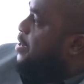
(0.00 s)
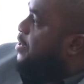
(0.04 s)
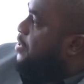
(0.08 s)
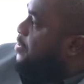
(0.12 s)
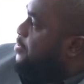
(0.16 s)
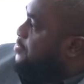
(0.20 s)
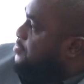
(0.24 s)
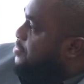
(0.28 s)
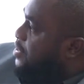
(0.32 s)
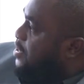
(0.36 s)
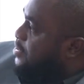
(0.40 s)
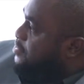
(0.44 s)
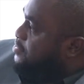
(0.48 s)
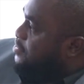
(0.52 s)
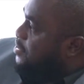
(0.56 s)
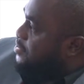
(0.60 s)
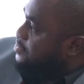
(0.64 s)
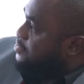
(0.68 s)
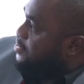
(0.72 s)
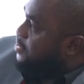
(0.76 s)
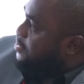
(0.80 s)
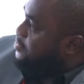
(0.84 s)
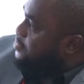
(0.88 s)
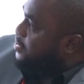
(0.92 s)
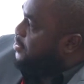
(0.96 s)

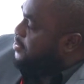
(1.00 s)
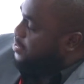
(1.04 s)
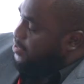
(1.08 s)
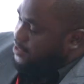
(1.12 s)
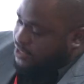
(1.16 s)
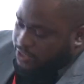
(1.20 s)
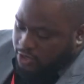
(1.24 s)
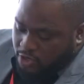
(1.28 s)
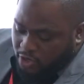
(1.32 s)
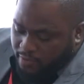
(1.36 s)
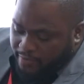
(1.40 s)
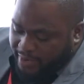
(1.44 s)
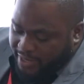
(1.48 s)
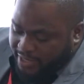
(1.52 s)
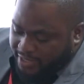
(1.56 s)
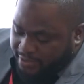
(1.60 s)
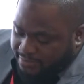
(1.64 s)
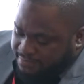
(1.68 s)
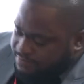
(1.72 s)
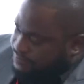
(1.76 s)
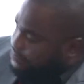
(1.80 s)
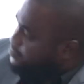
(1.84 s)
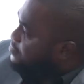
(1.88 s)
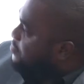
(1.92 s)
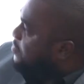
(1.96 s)
In globally,
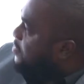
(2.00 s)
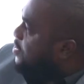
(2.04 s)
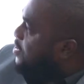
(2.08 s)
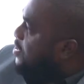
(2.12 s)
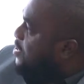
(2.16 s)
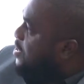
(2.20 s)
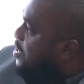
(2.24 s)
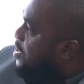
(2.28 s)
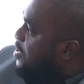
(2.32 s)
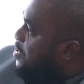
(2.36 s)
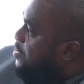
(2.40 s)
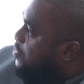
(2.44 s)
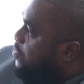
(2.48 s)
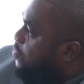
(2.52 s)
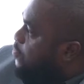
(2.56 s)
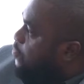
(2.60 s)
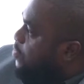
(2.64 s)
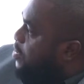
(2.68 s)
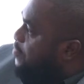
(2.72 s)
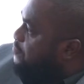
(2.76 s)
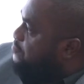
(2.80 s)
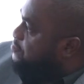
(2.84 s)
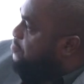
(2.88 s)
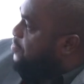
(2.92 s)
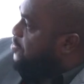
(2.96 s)
we
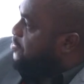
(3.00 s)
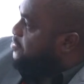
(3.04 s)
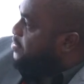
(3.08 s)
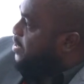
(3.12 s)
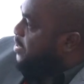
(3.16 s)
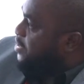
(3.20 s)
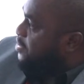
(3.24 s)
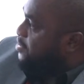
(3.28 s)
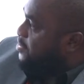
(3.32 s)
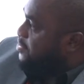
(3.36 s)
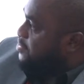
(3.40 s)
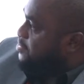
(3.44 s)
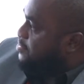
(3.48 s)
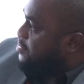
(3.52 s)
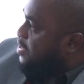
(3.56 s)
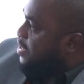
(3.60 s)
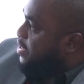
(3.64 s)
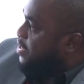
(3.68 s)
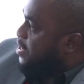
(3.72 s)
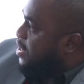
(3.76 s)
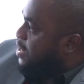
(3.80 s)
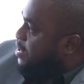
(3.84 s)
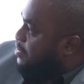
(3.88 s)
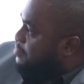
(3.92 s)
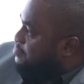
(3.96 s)
have many challenges. Like
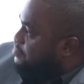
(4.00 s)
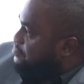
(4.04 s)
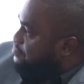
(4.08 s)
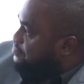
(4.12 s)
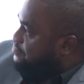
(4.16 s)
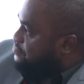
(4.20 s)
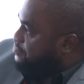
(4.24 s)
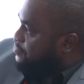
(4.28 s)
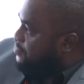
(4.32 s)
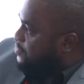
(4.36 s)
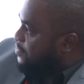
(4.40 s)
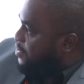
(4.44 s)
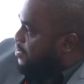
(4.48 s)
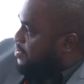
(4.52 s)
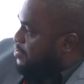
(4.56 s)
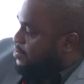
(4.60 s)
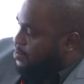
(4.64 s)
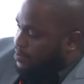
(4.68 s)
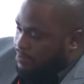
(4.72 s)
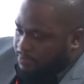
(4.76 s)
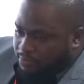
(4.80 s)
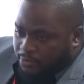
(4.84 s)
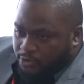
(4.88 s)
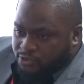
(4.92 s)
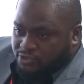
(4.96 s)

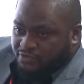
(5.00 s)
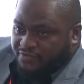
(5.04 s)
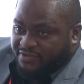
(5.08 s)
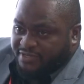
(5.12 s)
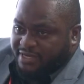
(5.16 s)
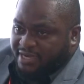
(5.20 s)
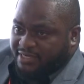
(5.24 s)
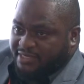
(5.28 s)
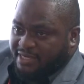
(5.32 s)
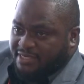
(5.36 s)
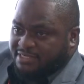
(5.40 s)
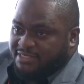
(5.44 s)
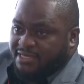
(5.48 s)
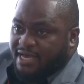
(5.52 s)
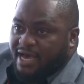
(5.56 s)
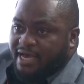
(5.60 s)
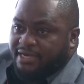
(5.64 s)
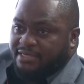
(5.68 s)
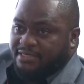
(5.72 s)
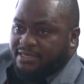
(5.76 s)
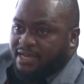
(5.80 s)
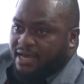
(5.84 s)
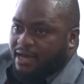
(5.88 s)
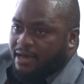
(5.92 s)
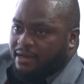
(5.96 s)
most of the data are
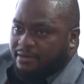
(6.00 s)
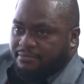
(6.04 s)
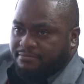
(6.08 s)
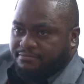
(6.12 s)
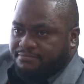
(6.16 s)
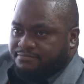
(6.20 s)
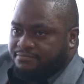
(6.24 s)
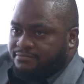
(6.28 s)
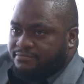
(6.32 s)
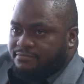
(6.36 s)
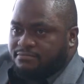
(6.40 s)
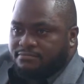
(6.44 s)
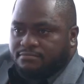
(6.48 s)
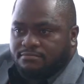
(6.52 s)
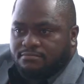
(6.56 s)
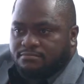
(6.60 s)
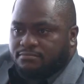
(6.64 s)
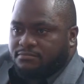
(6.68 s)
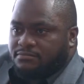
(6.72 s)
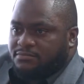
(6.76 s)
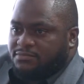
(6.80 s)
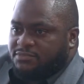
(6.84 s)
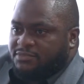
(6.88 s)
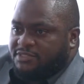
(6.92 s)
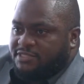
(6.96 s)
in
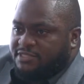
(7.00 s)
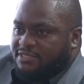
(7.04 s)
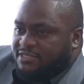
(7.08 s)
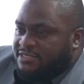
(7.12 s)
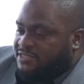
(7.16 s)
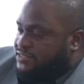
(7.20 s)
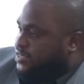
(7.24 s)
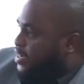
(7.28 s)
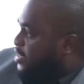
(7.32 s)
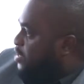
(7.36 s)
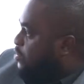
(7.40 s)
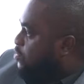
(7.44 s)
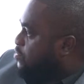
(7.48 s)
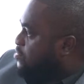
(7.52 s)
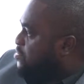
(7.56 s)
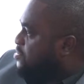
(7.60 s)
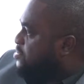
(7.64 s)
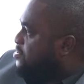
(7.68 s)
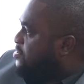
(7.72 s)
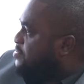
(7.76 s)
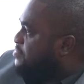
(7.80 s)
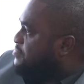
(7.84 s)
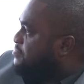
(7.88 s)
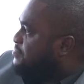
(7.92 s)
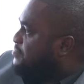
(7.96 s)

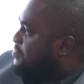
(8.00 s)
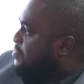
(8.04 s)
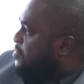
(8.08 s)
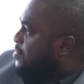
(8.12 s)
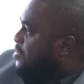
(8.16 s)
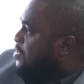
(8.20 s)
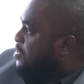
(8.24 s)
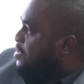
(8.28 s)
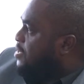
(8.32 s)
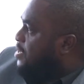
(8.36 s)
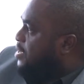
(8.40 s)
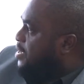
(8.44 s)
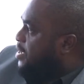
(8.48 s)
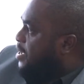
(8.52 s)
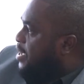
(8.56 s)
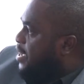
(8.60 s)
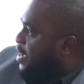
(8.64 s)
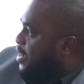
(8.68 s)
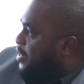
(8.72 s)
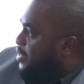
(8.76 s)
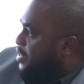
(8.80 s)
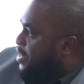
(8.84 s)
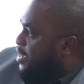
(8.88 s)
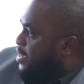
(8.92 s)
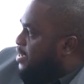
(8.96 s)
silos,
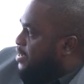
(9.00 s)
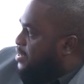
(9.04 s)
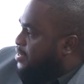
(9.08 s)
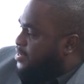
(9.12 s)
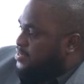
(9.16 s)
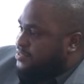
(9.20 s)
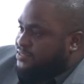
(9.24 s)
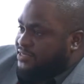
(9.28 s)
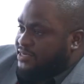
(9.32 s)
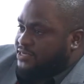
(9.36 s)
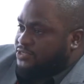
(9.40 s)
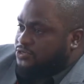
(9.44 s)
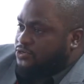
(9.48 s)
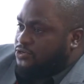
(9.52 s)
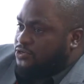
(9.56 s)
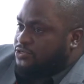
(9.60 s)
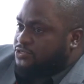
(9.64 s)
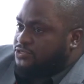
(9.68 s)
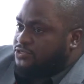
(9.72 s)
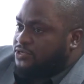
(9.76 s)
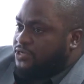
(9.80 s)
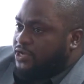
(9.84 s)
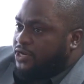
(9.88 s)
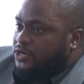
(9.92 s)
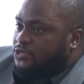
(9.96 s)
and there's
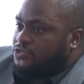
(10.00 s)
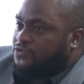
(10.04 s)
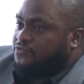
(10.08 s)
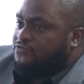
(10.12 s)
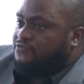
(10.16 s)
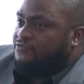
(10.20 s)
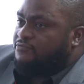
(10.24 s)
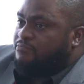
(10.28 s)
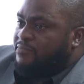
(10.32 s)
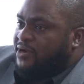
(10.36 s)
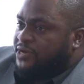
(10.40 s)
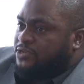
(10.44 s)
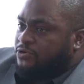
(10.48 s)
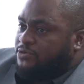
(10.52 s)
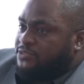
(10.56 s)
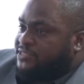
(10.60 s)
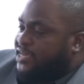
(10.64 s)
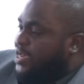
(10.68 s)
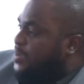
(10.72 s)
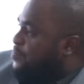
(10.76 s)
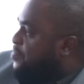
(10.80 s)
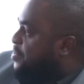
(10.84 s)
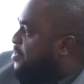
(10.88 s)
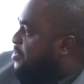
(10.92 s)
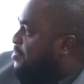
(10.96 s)
also a lot of manual
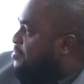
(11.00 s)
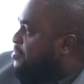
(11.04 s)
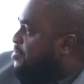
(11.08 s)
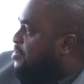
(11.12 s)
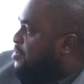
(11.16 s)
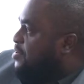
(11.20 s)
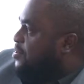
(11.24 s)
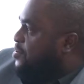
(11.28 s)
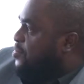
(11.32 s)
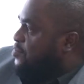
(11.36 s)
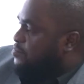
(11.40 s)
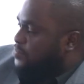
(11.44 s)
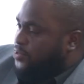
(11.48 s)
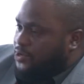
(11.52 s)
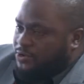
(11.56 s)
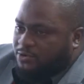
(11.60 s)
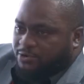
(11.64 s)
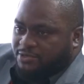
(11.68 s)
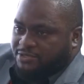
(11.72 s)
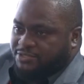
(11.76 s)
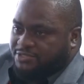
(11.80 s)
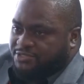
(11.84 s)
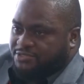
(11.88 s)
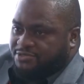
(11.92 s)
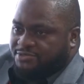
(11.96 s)
timing,
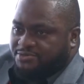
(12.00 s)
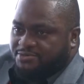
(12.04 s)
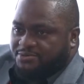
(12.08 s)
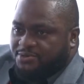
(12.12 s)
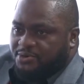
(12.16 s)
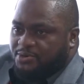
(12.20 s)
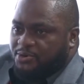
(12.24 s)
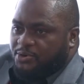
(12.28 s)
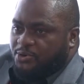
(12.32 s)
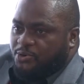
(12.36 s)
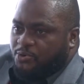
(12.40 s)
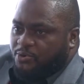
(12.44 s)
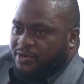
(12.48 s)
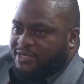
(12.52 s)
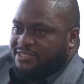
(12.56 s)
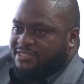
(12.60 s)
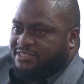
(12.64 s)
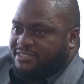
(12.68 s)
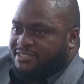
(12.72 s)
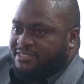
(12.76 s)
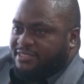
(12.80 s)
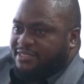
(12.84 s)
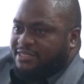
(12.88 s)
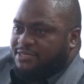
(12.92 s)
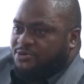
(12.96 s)
because we are
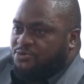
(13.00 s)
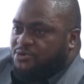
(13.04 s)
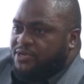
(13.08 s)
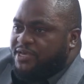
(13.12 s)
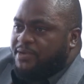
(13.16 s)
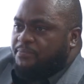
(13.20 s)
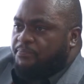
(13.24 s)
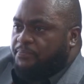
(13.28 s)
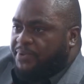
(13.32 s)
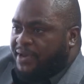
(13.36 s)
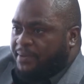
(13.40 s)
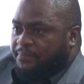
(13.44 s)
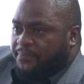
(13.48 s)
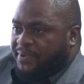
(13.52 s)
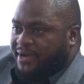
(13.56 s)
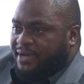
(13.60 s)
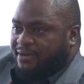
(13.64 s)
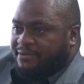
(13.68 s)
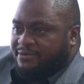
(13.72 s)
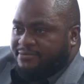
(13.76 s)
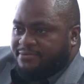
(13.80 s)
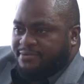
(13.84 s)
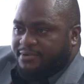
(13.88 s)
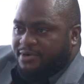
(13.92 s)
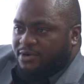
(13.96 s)
still doing
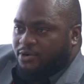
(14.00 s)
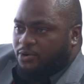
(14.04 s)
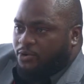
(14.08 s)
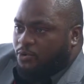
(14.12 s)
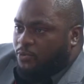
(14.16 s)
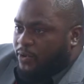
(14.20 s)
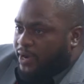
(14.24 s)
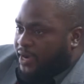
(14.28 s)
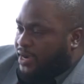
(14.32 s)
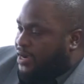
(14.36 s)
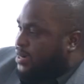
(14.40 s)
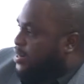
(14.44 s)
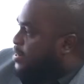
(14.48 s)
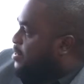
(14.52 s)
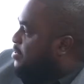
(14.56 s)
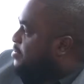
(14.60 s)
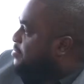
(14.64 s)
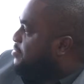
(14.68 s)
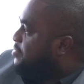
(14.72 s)
paper work